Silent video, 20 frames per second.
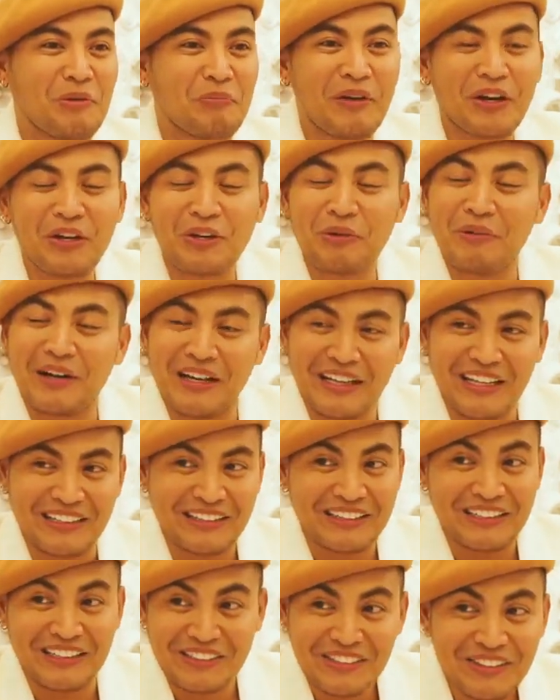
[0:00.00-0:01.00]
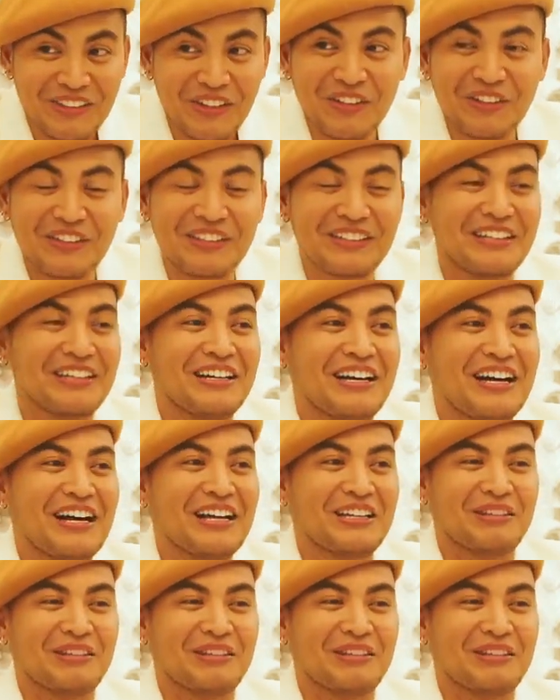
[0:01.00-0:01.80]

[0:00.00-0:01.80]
ko paano makyat ng nyog,